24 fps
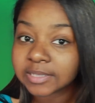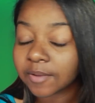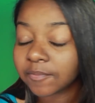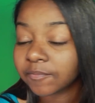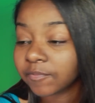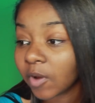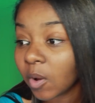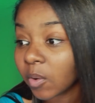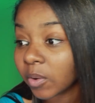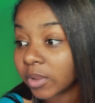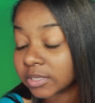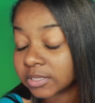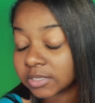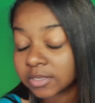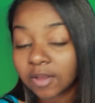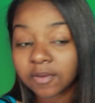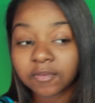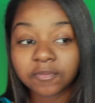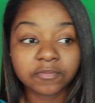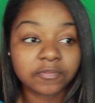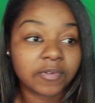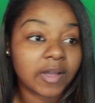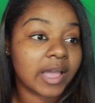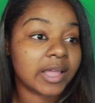I'm focused
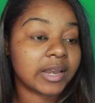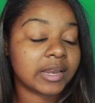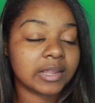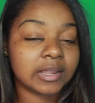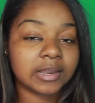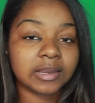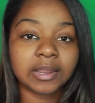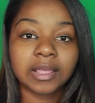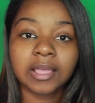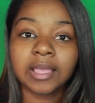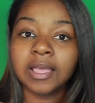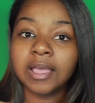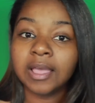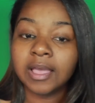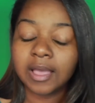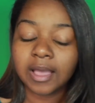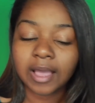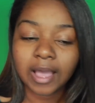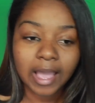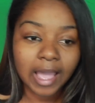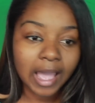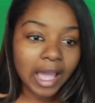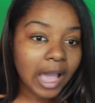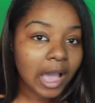on finding
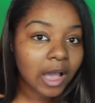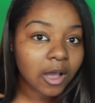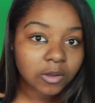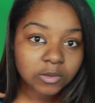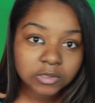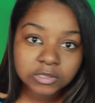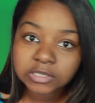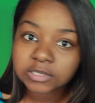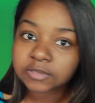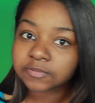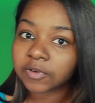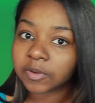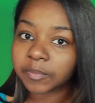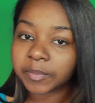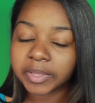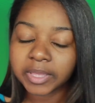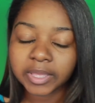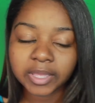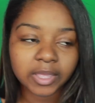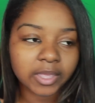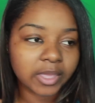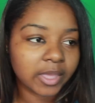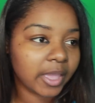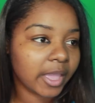a house for
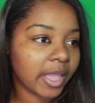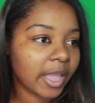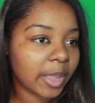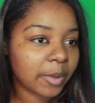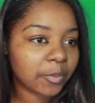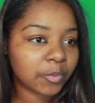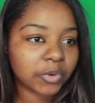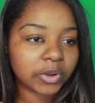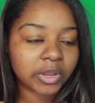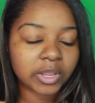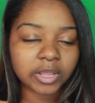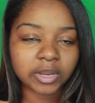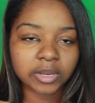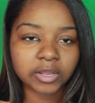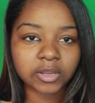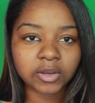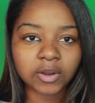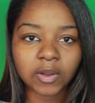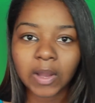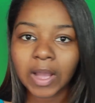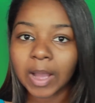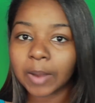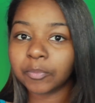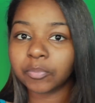me and Cameron. You
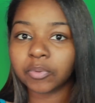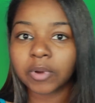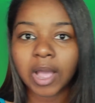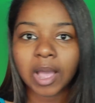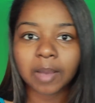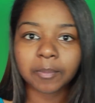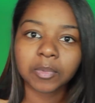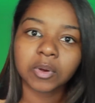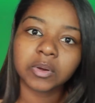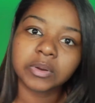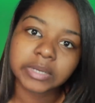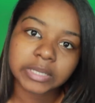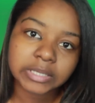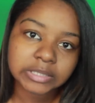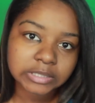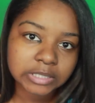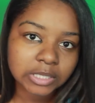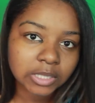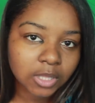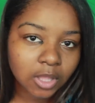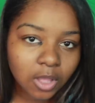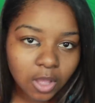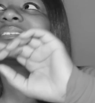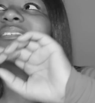know, I brought Moniece
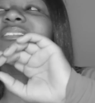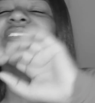along.